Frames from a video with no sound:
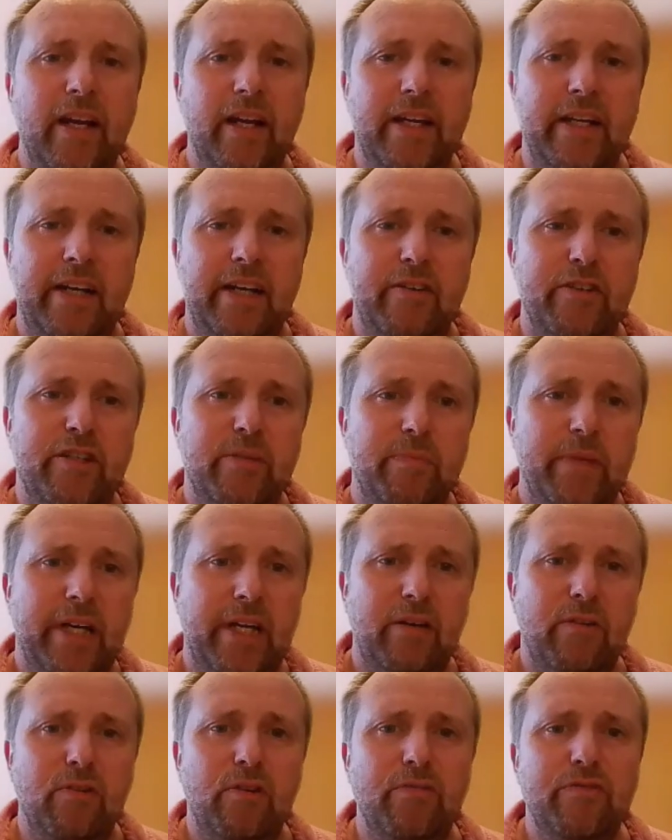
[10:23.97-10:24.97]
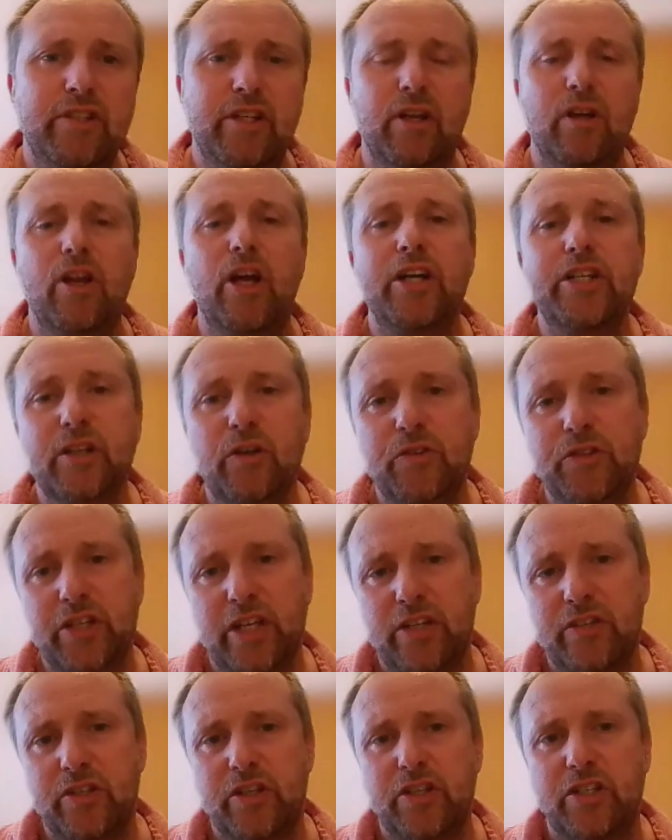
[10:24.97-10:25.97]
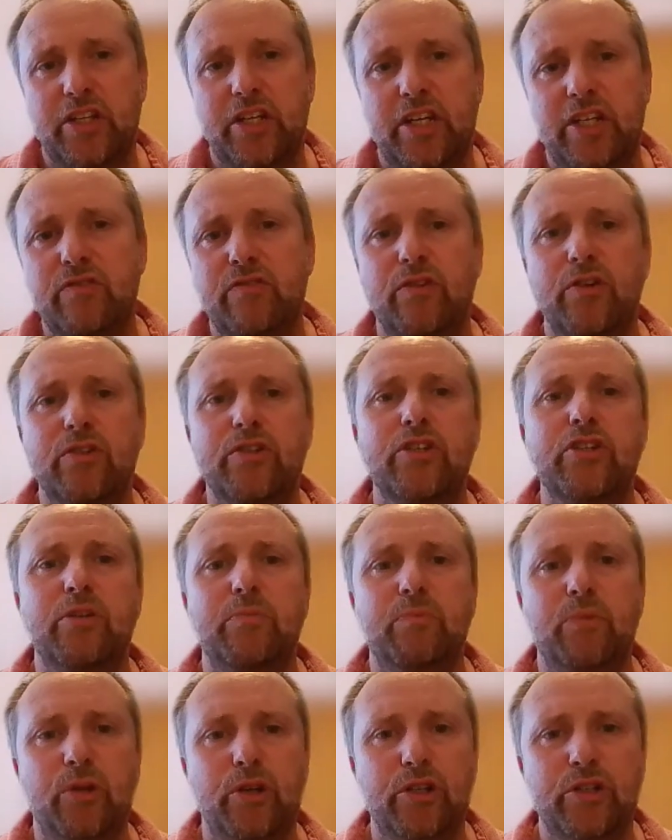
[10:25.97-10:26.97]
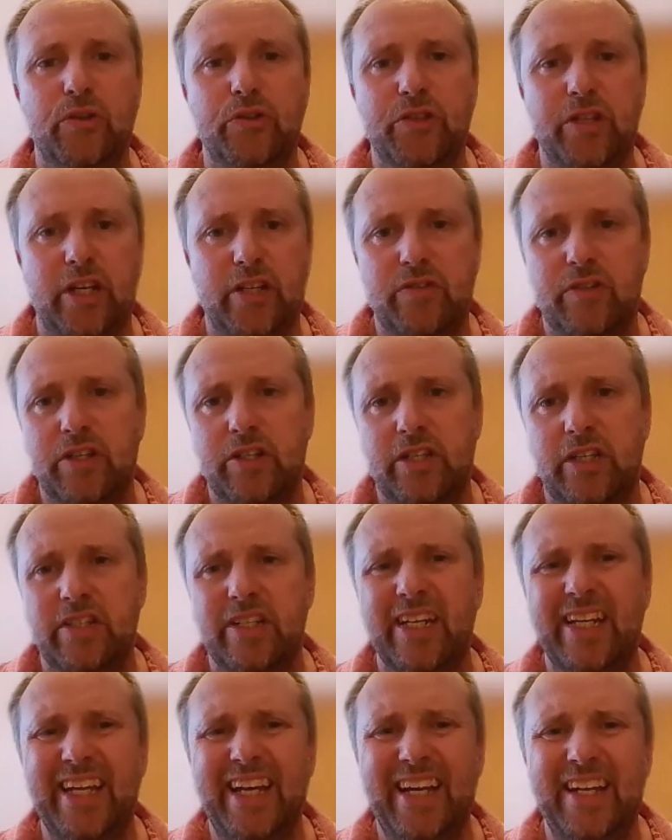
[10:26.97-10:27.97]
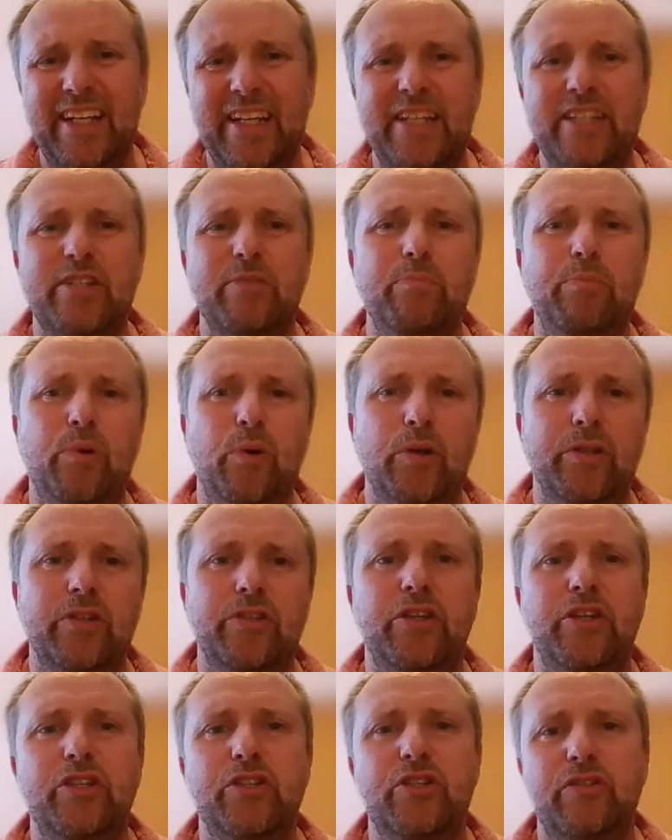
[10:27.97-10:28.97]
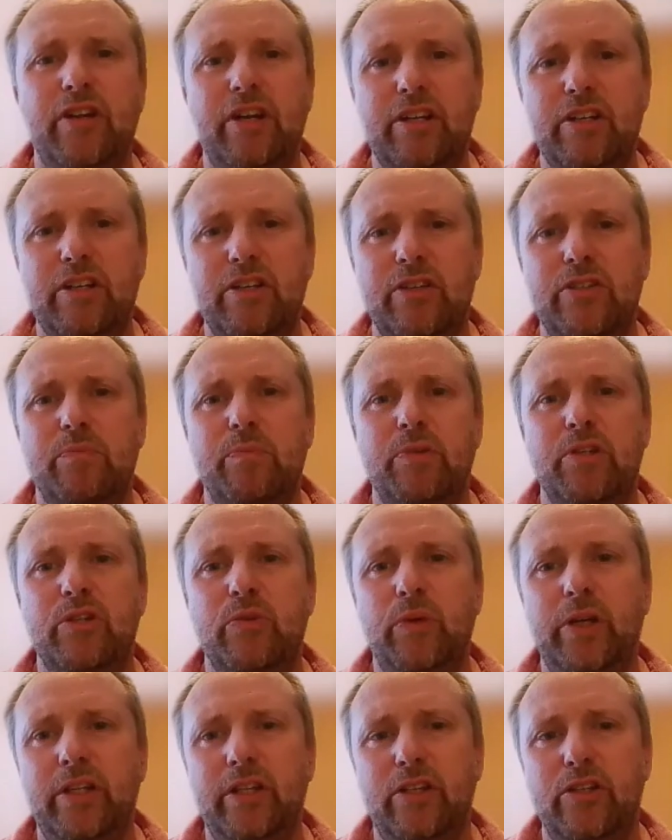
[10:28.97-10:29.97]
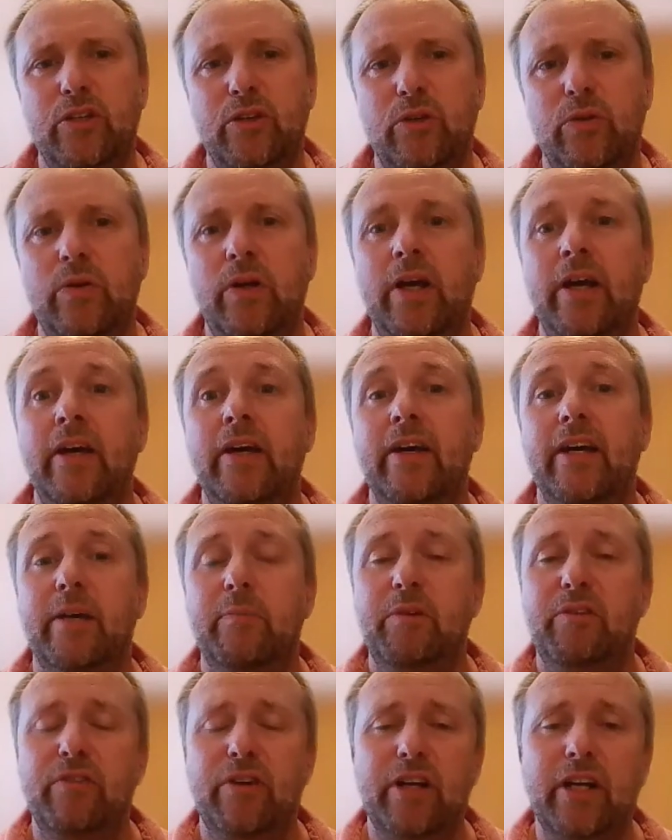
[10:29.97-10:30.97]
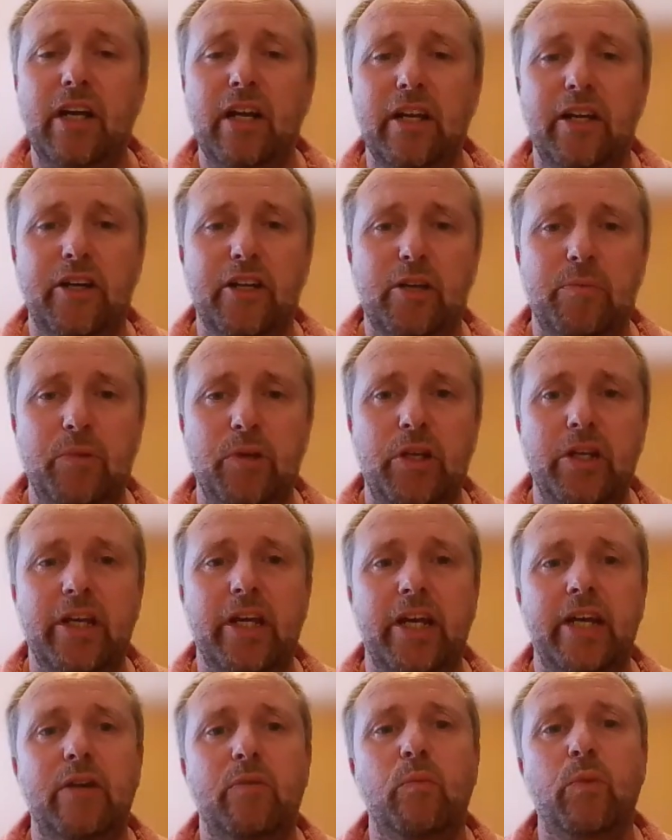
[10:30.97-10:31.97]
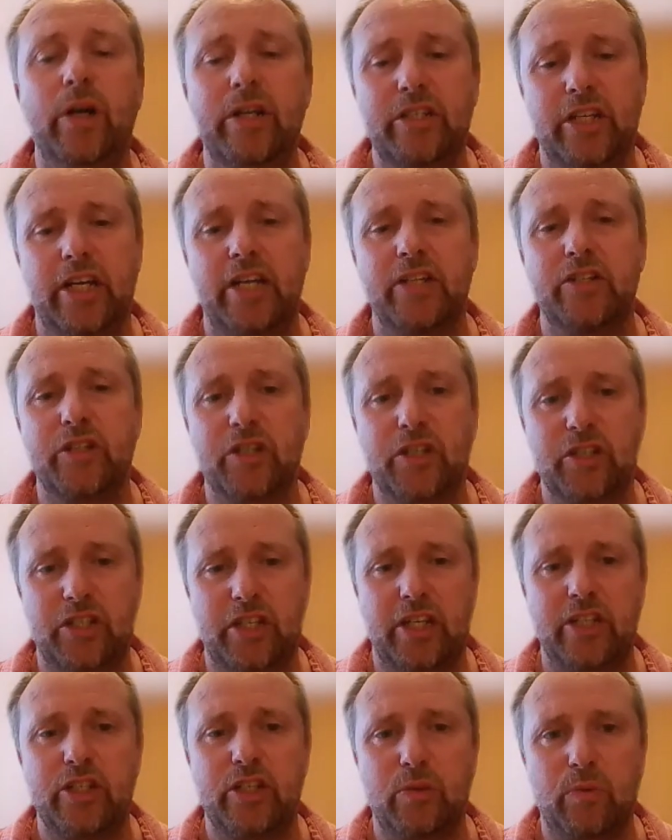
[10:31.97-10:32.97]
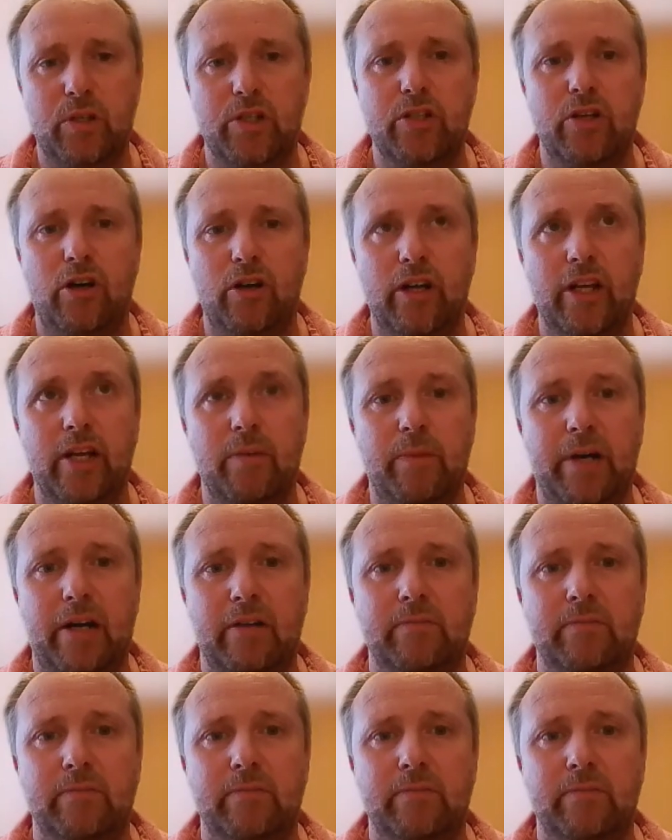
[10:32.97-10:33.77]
there is the matter of geological chance of success versus commercial chance of success. Again, it is important to distinguish between the two and be very clear and communicate at what chance of success you are talking about.